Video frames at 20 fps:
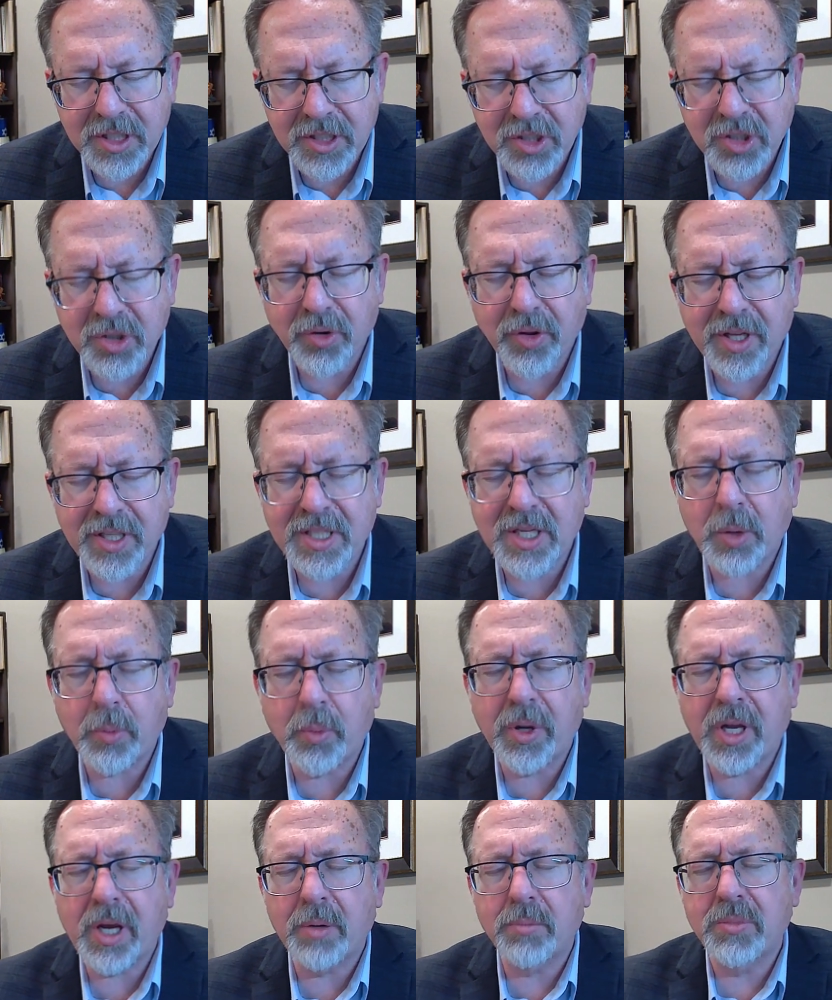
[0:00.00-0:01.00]
And so that's how
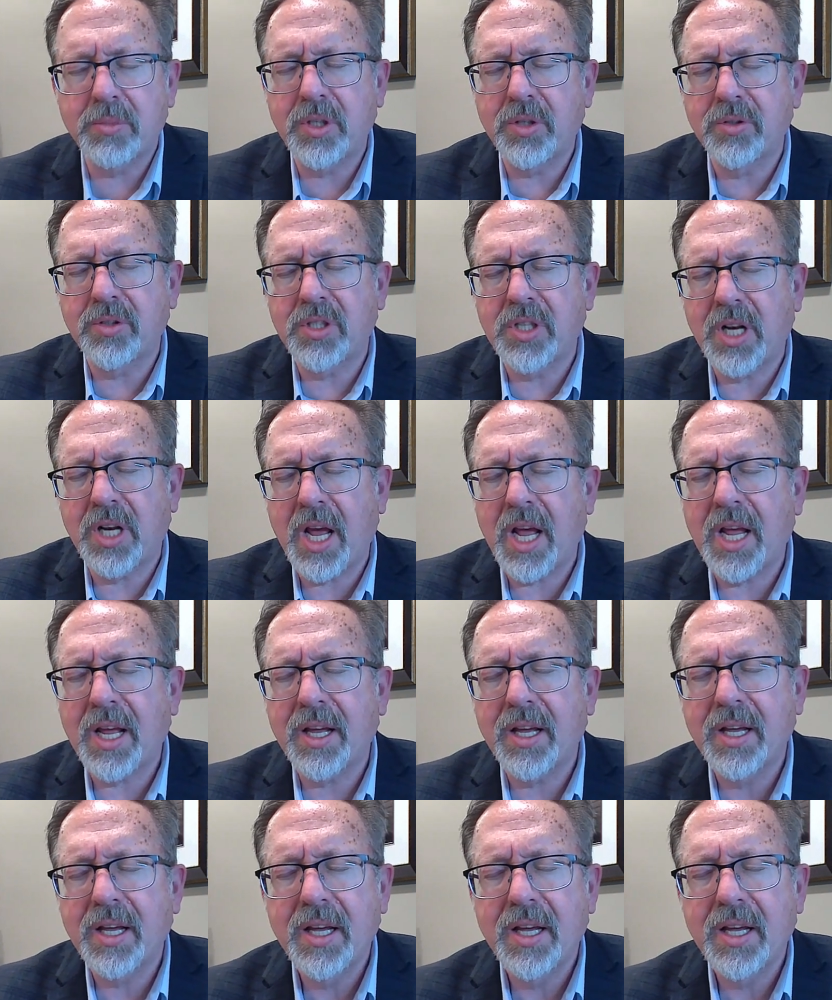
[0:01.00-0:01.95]
we come to you today.